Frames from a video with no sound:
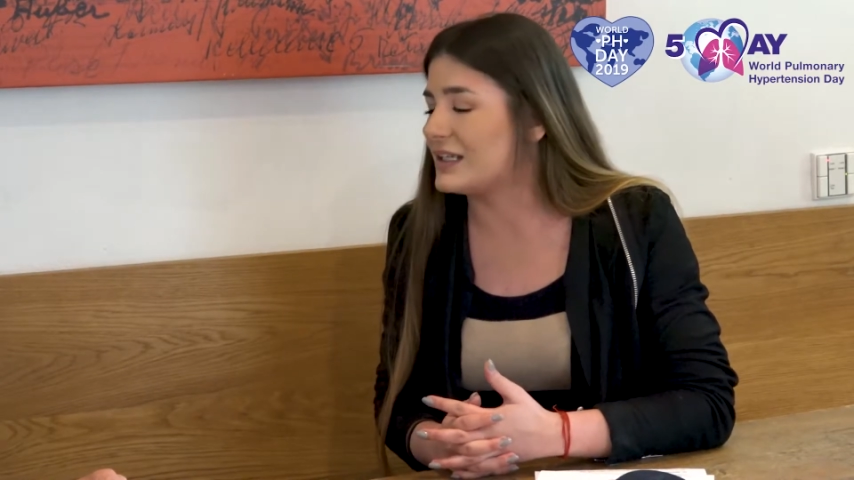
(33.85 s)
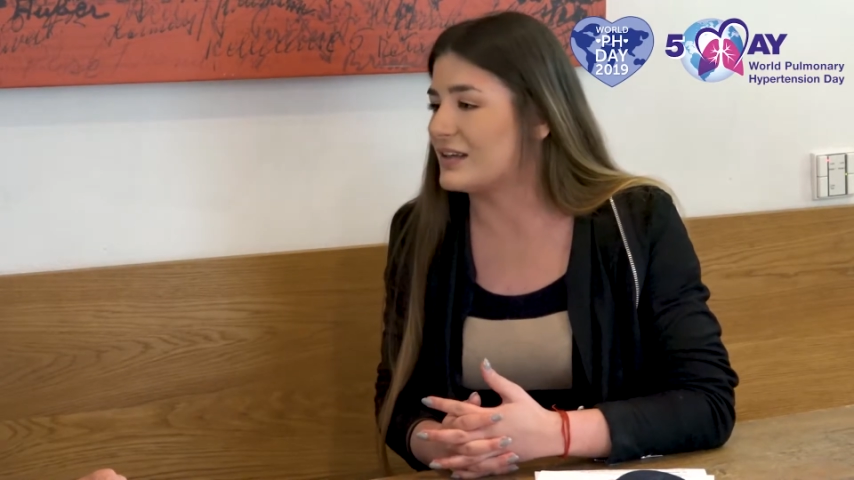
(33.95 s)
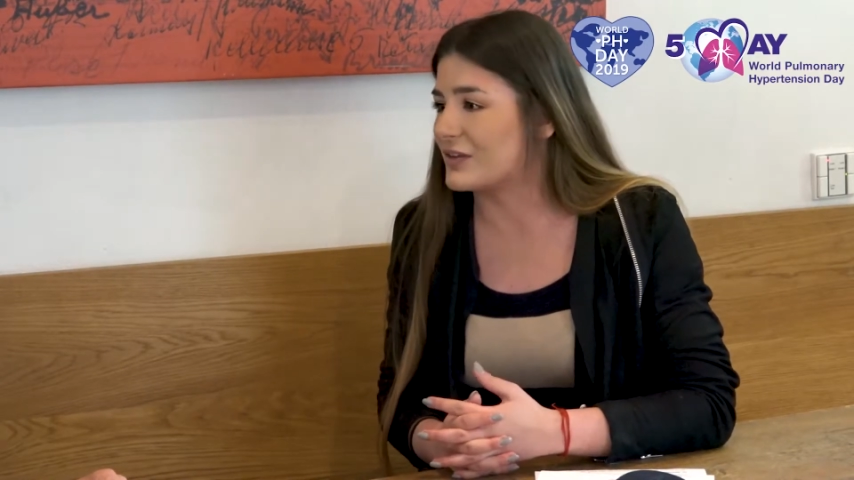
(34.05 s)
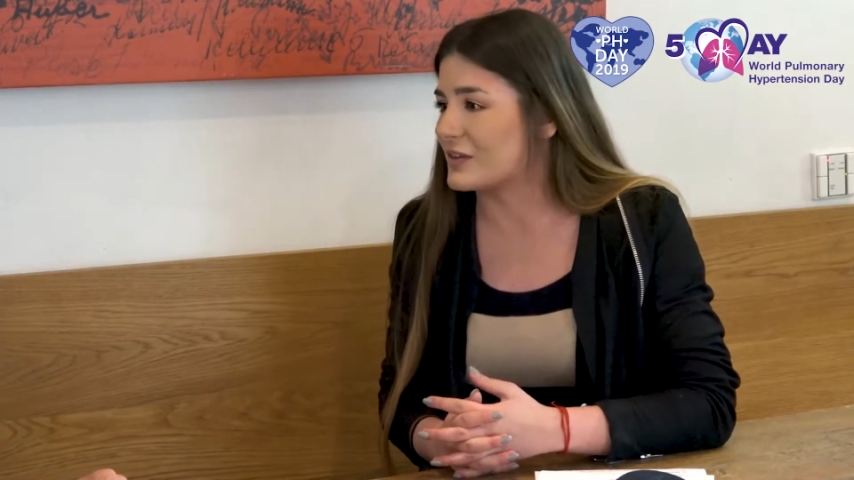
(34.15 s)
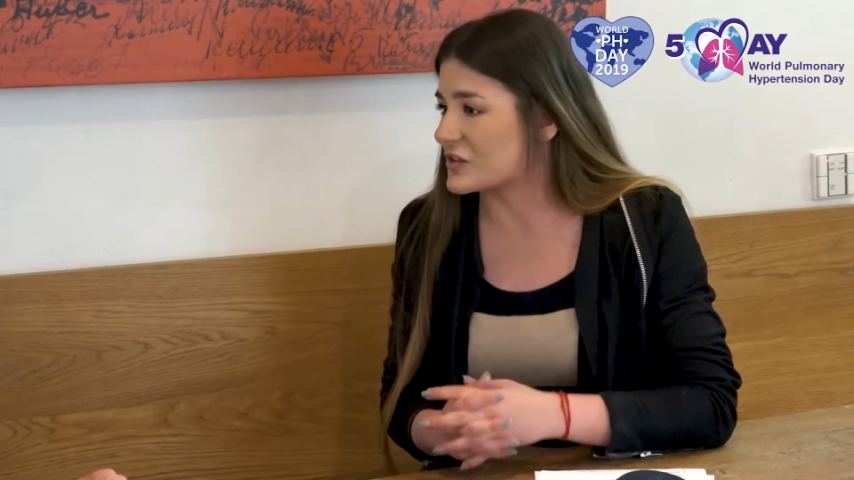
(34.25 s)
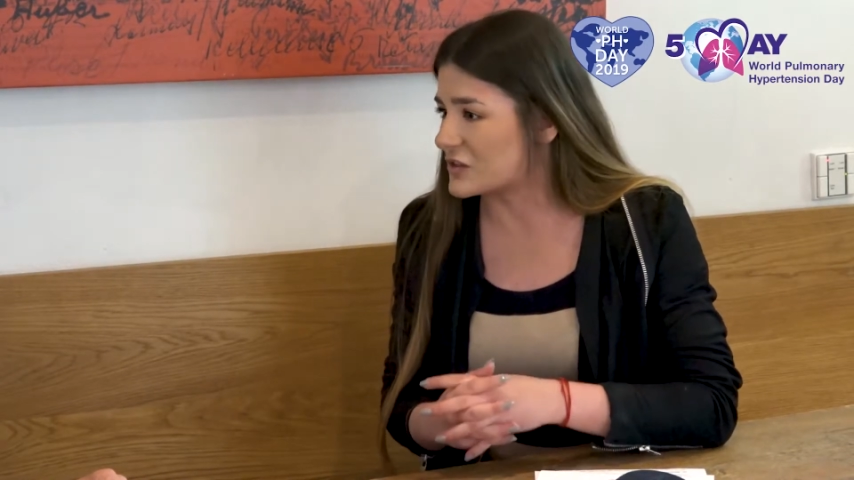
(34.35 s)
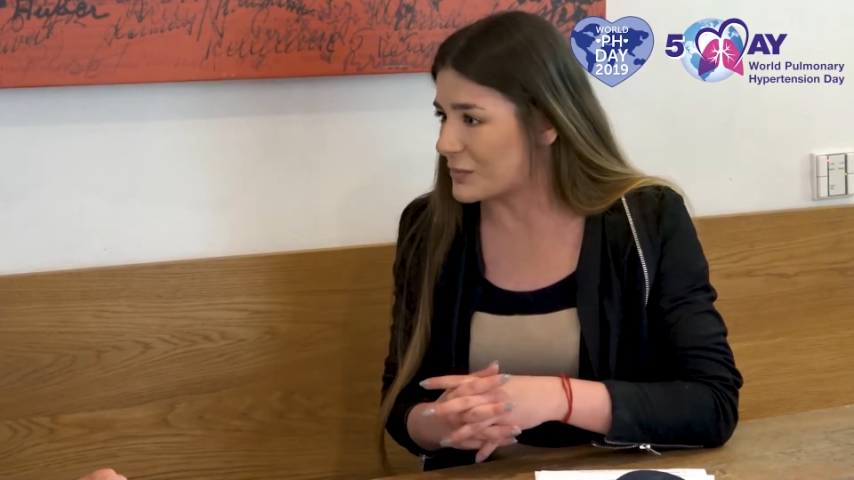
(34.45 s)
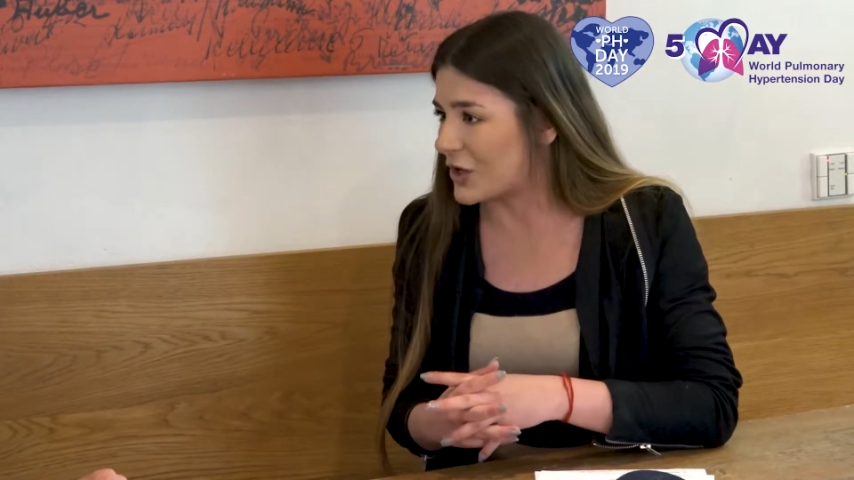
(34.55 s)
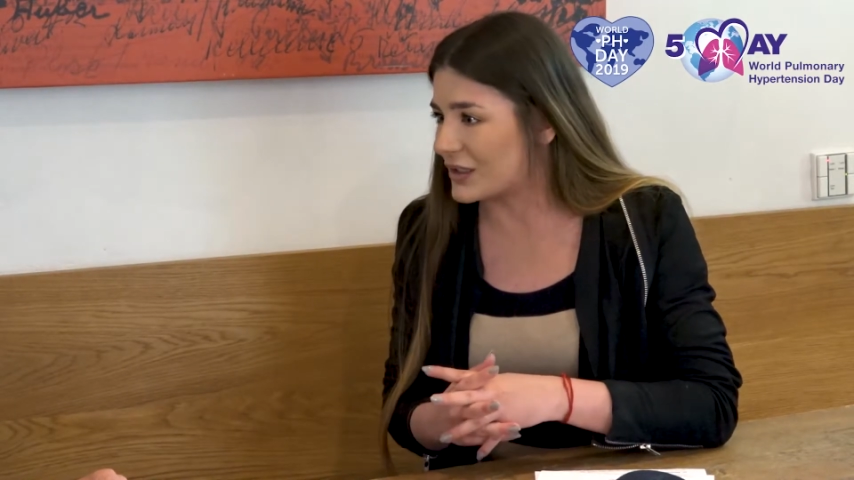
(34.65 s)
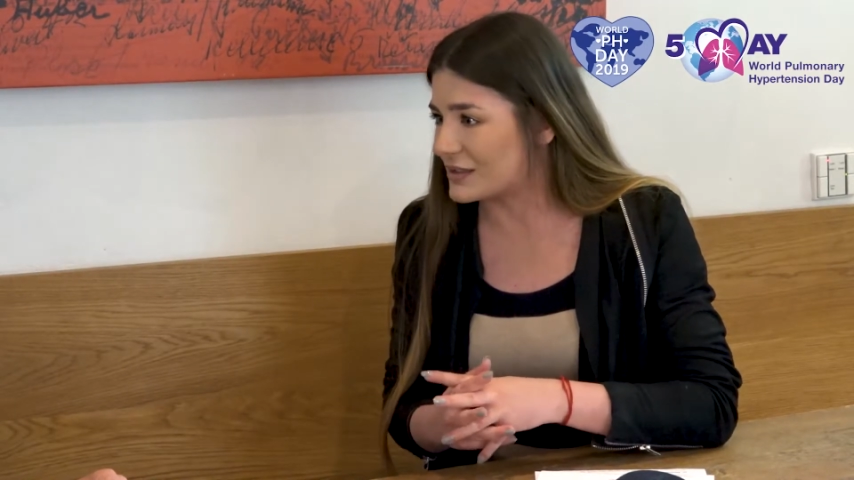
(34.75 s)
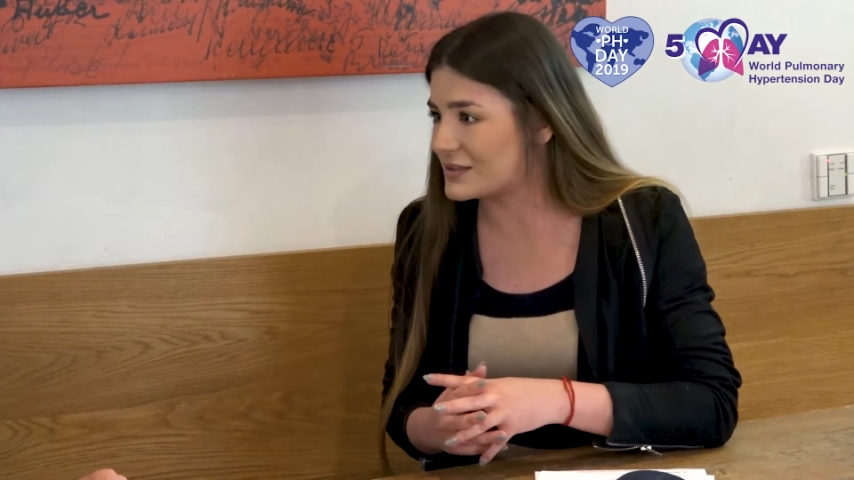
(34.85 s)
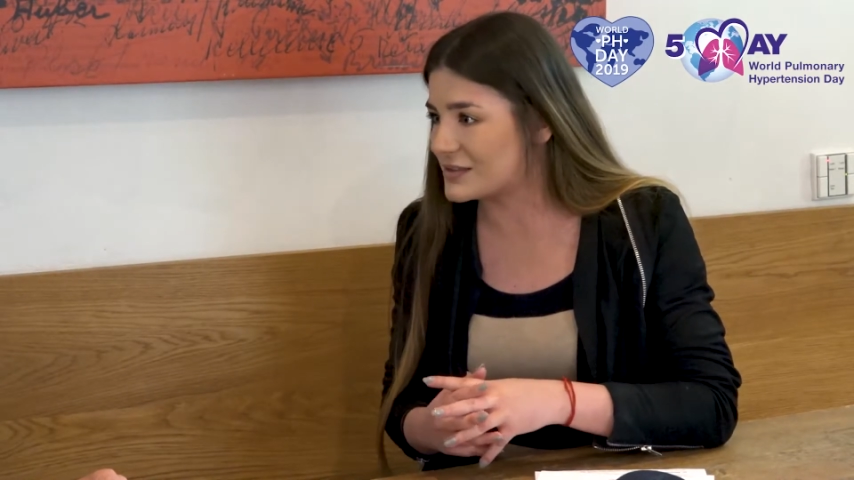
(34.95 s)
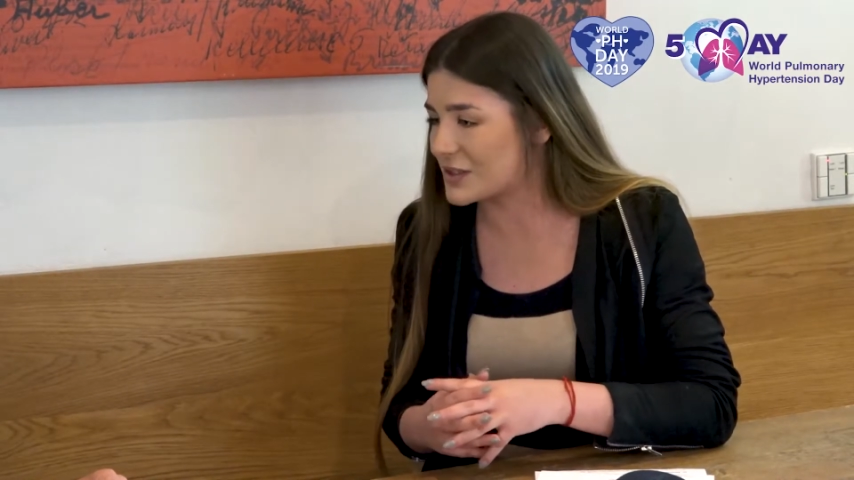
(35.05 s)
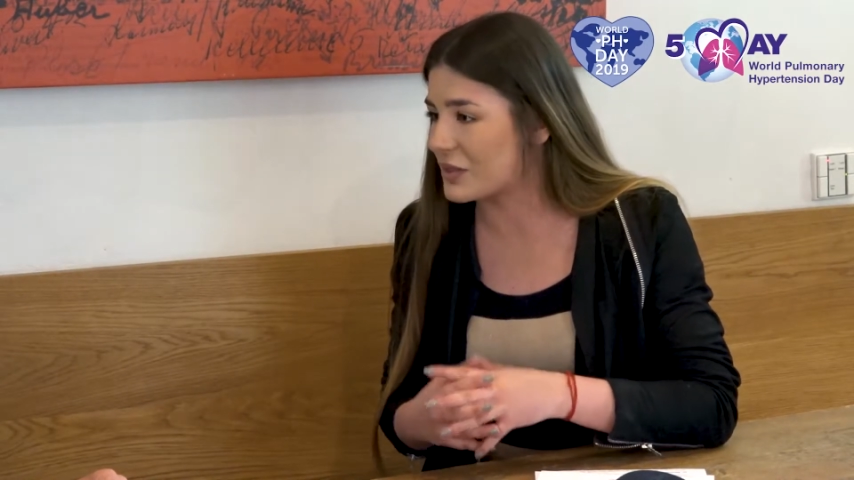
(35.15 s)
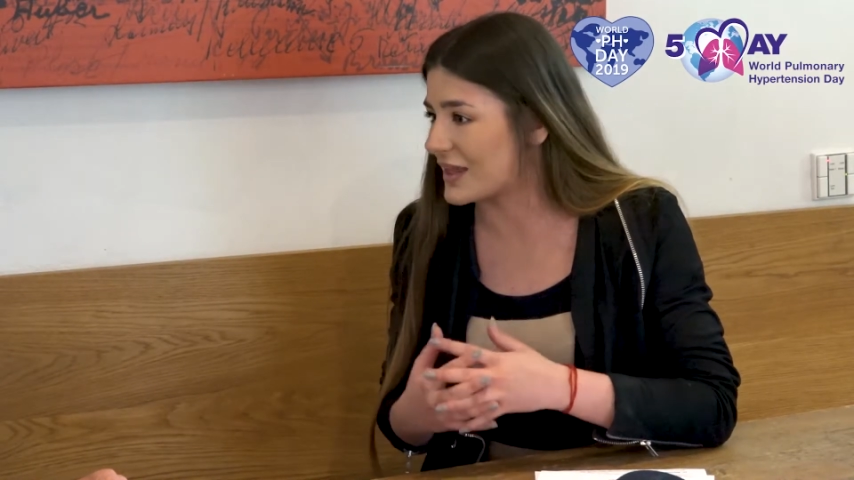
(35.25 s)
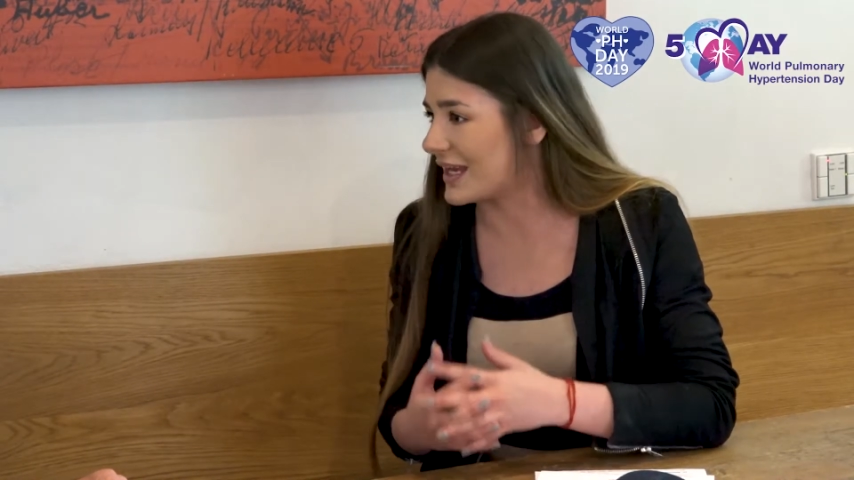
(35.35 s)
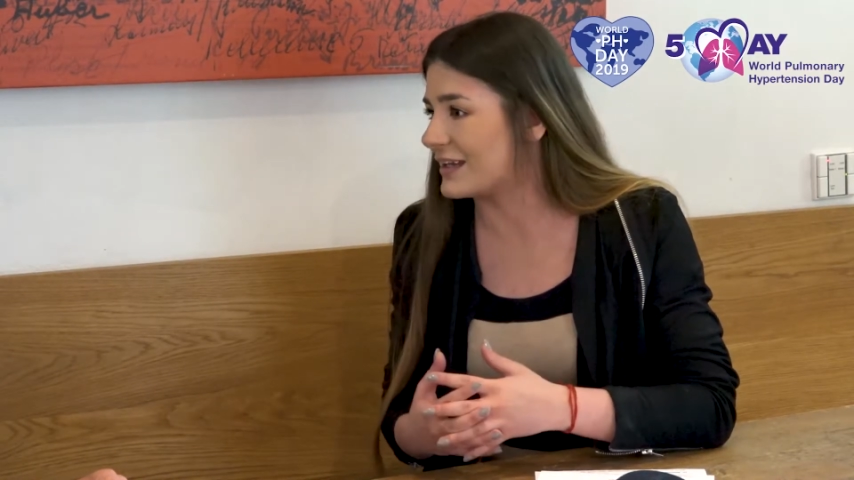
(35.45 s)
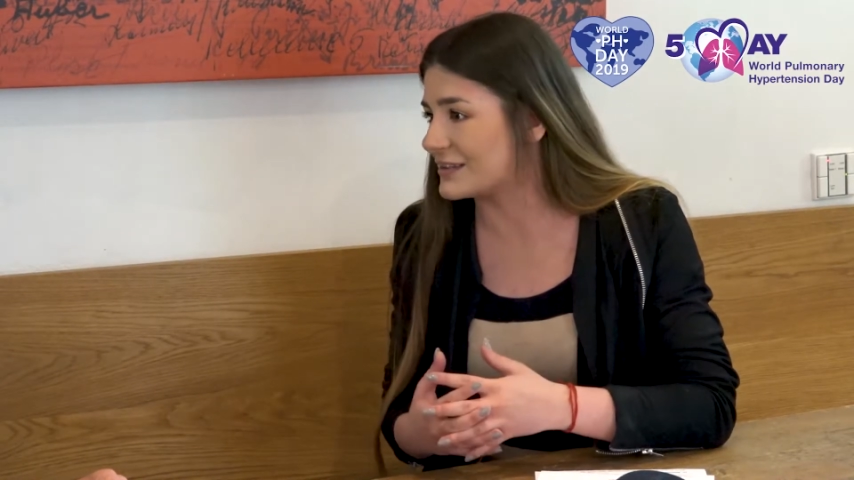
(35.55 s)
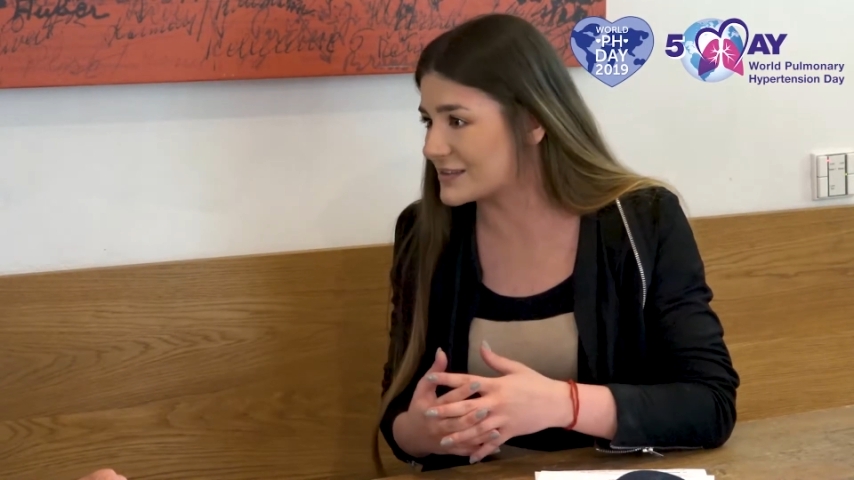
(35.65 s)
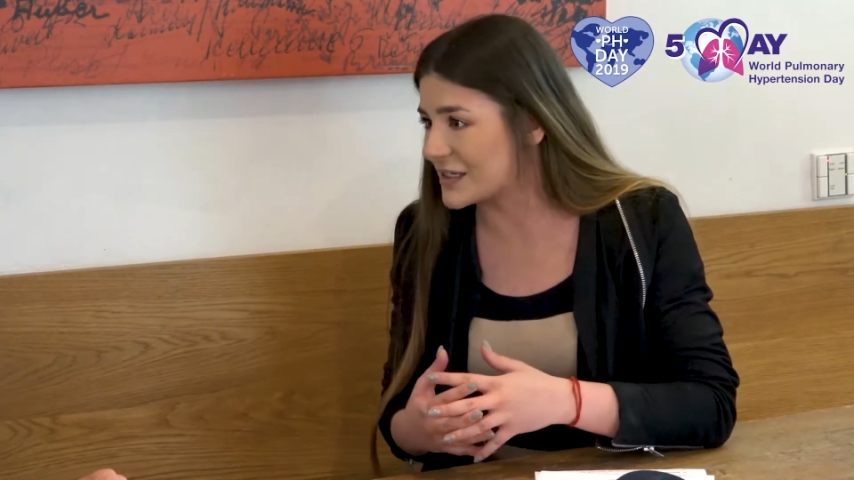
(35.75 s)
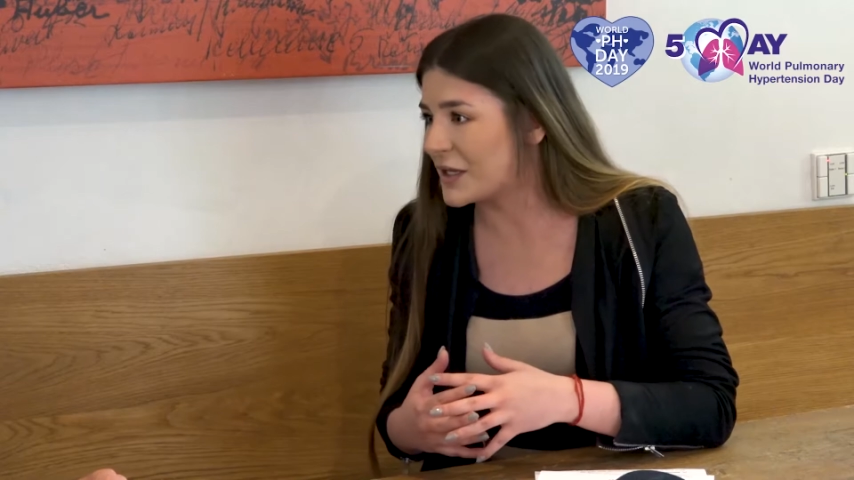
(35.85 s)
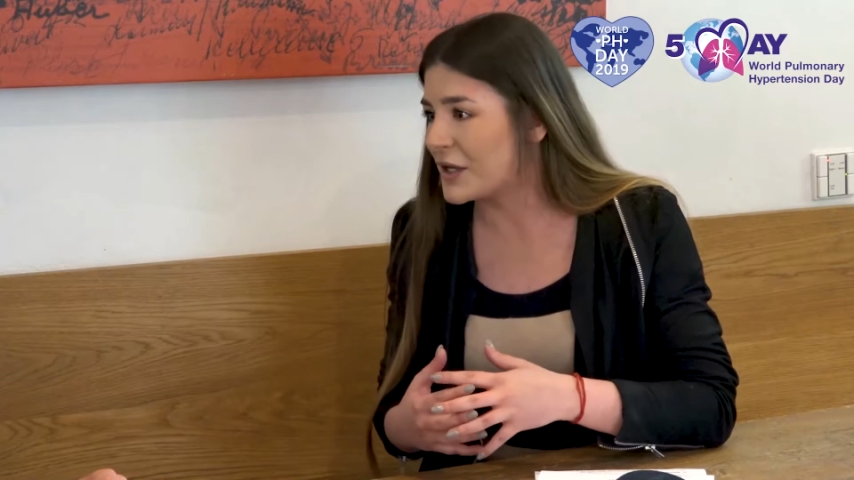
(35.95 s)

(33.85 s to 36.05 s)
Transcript: even the smallest things